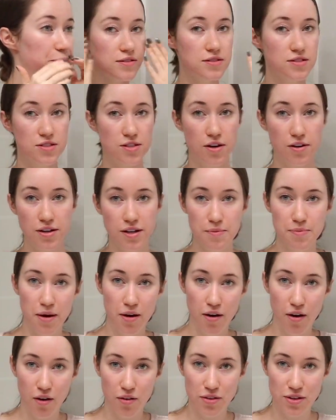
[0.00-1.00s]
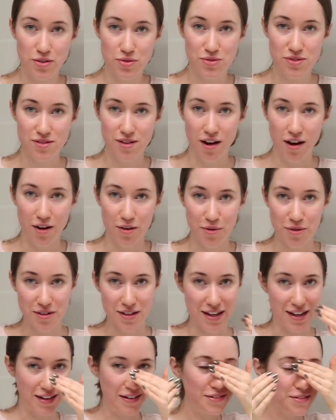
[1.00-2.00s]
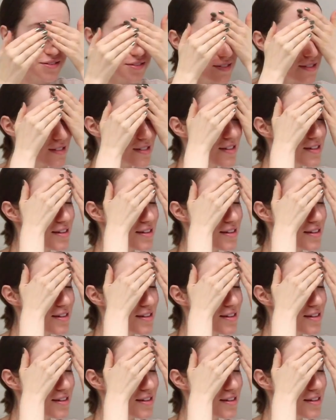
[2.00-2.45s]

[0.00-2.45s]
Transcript: Sorry about all these awkward angles.